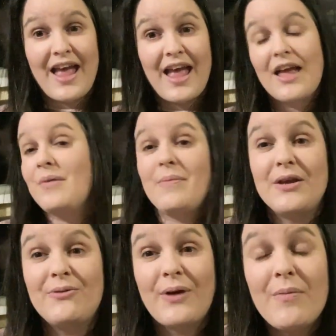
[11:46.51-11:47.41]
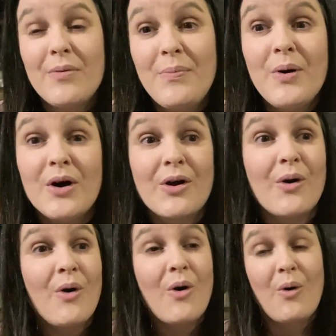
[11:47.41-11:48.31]
and maybe grab a book
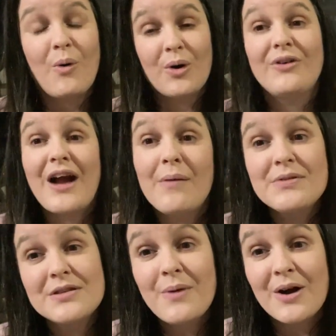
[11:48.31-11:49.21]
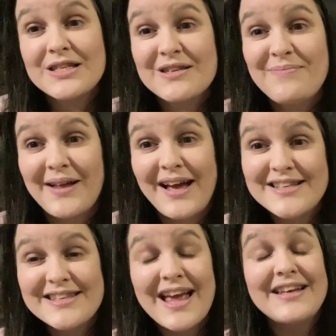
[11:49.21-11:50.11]
or grab some art
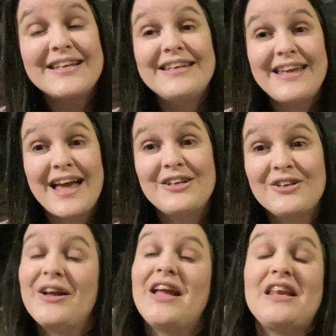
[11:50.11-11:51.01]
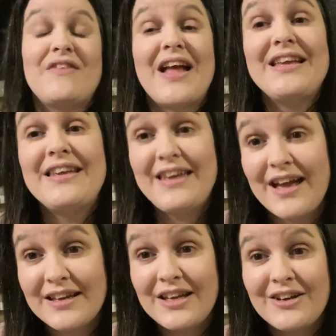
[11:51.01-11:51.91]
supplies and get creative and
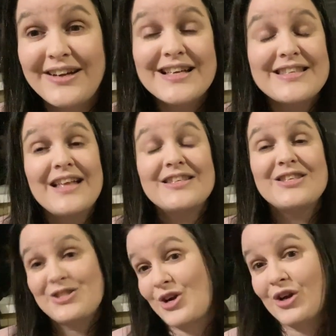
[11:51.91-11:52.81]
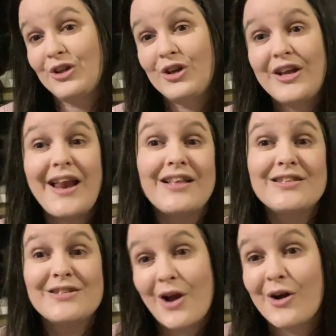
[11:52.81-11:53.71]
get curious and start learning and
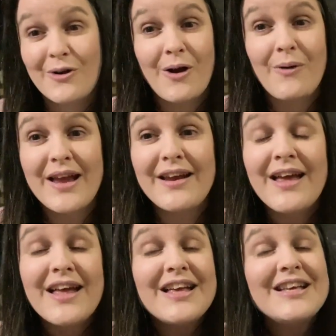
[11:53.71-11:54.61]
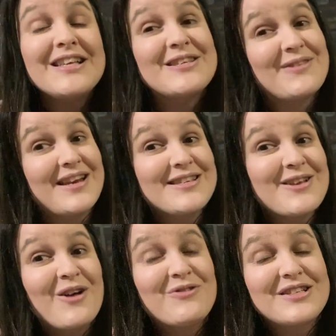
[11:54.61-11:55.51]
start growing. So that is
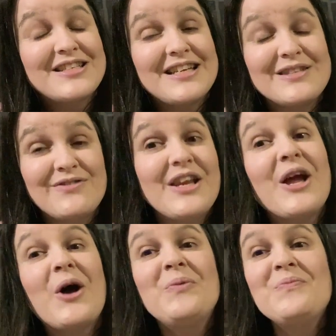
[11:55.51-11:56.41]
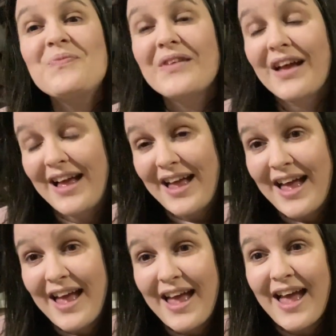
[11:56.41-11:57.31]
all for today's video.
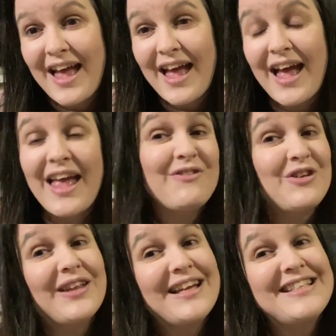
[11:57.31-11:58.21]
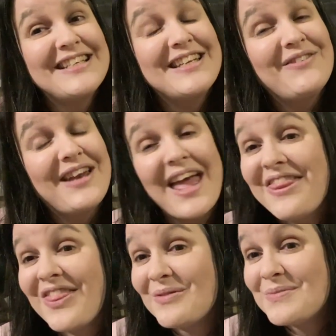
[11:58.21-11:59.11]
If you liked it, give it a
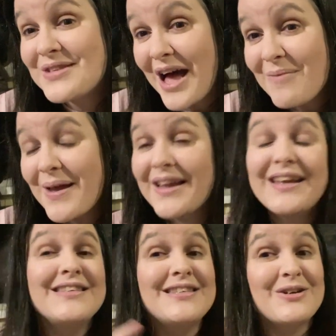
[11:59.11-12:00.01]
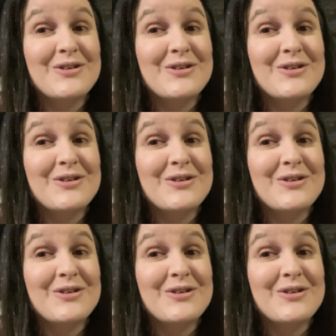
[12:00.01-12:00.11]
thumbs up and consider